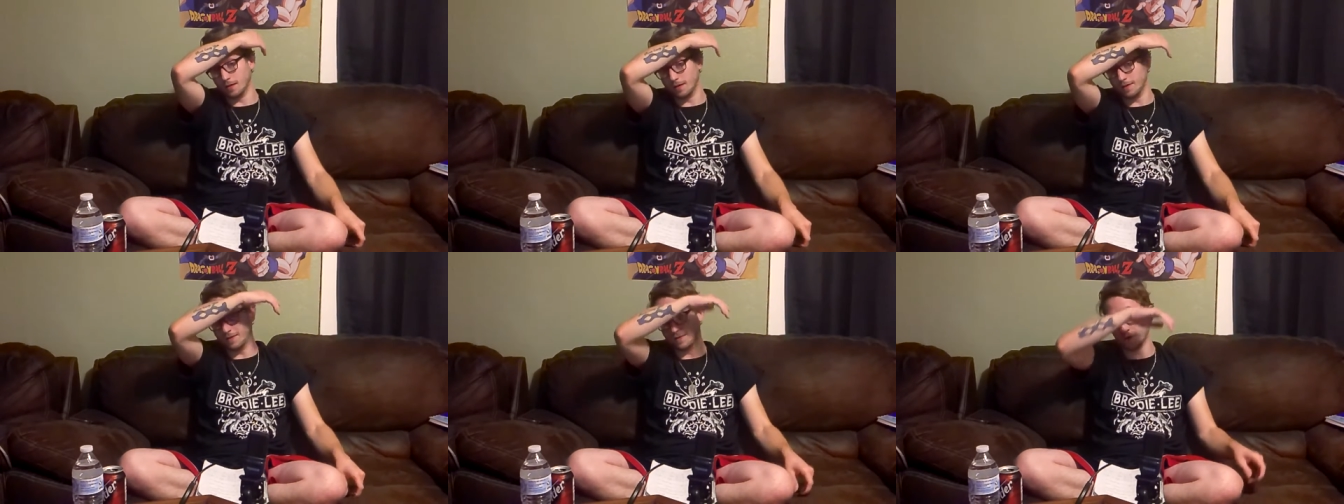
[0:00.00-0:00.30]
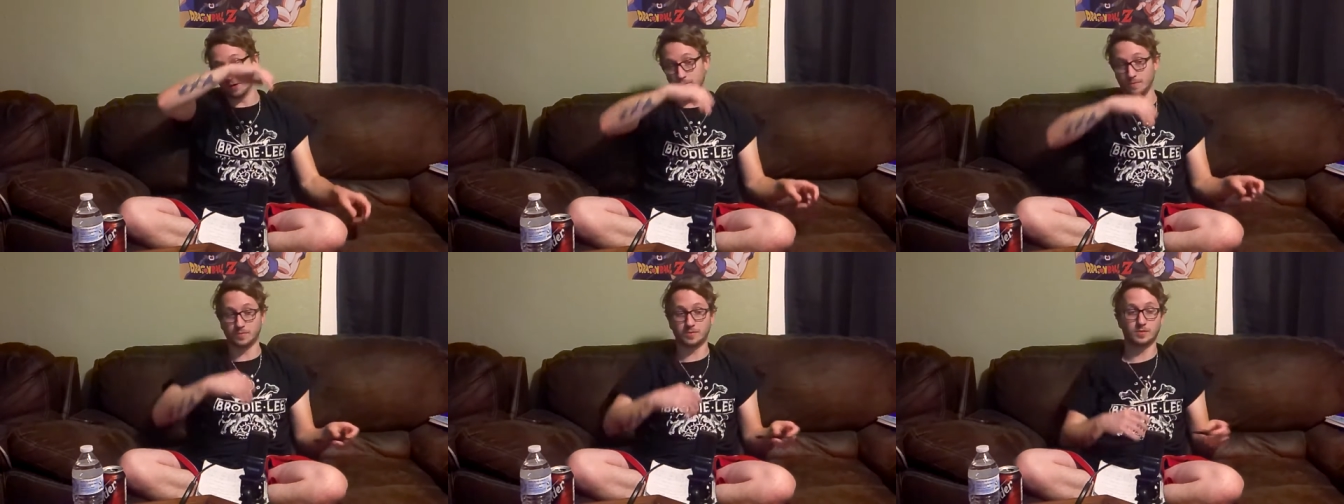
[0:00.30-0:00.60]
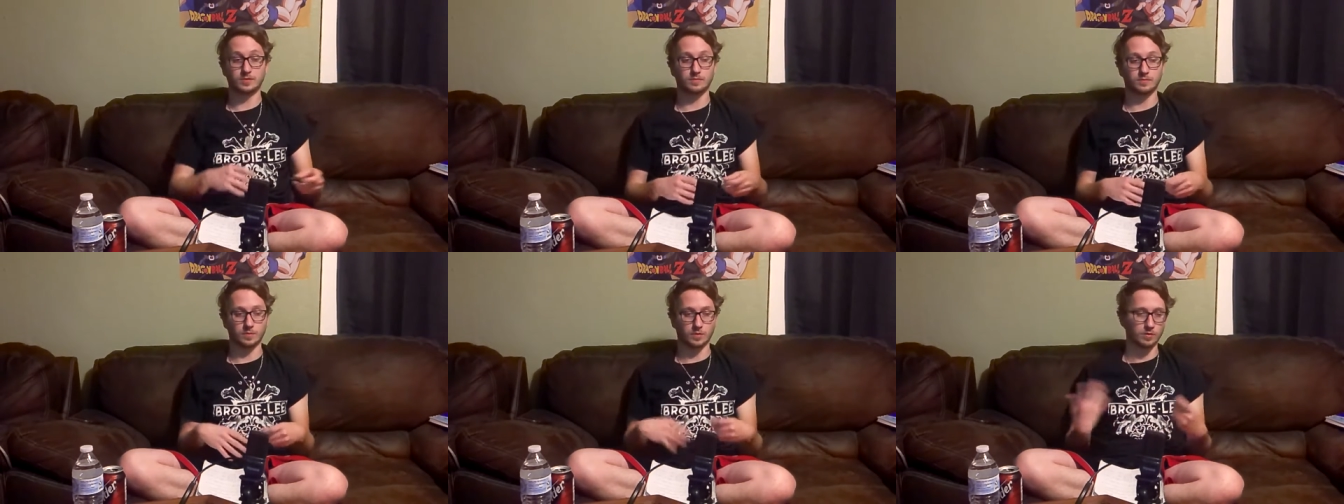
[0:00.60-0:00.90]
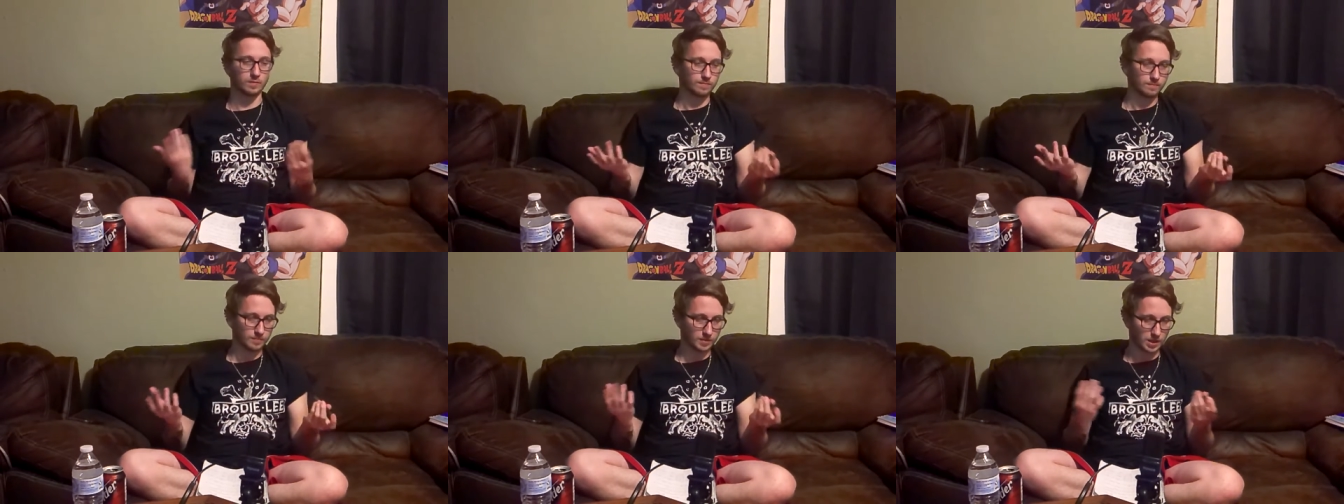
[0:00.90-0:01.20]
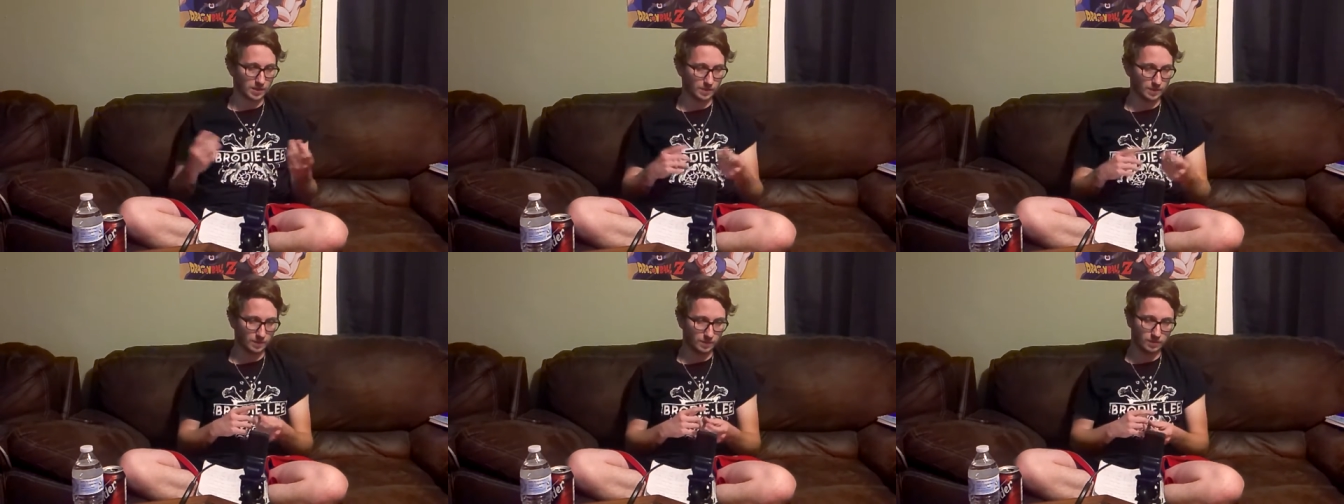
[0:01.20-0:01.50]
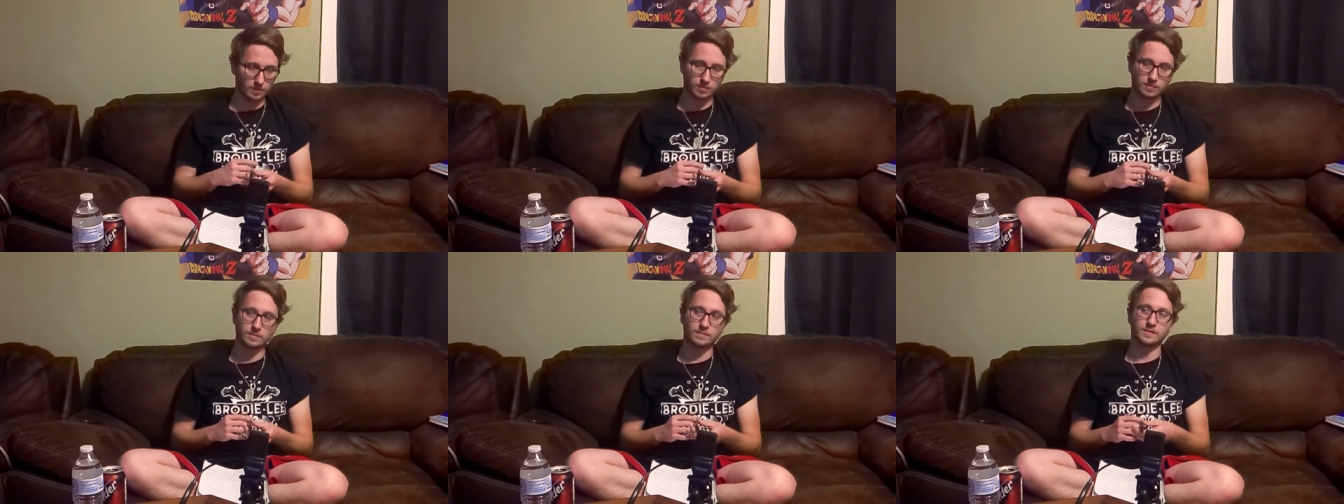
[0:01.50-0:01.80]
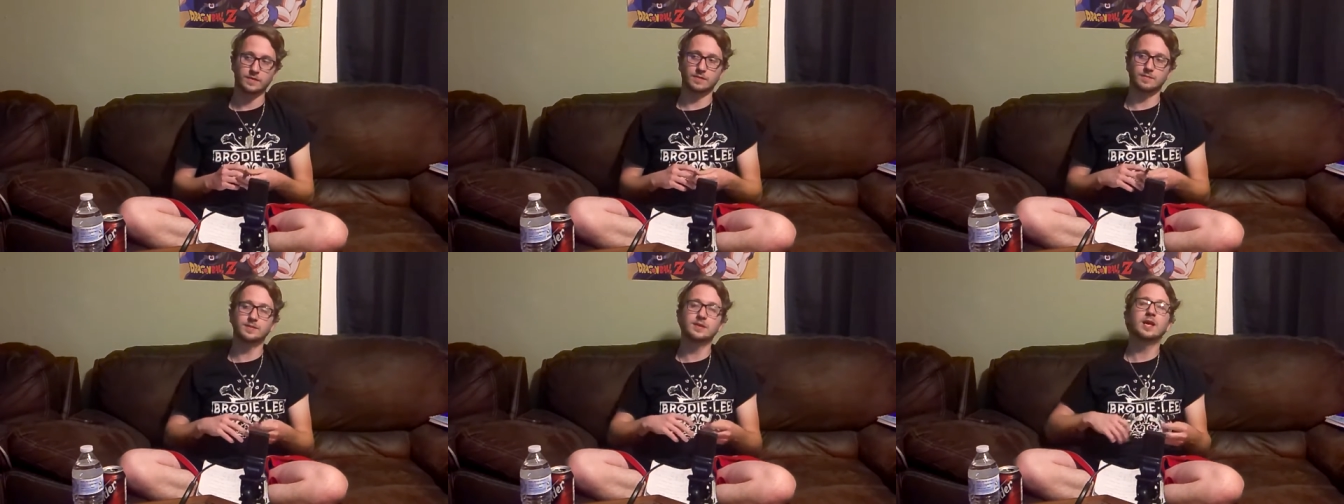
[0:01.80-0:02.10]
films, or comic book
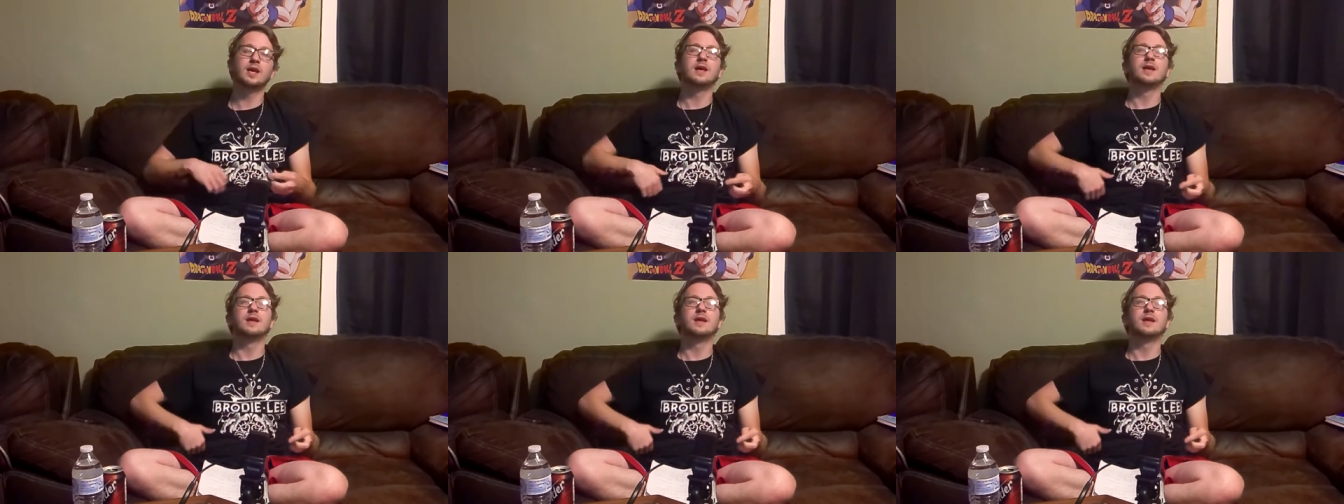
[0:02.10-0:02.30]
films,